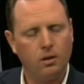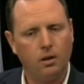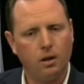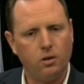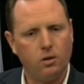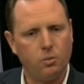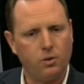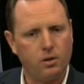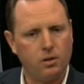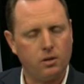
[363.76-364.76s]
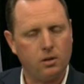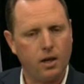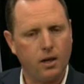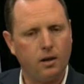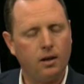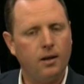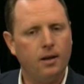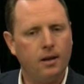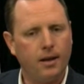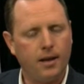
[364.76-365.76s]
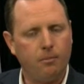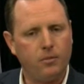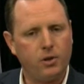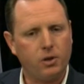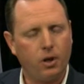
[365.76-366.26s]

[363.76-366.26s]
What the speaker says: position to take. Just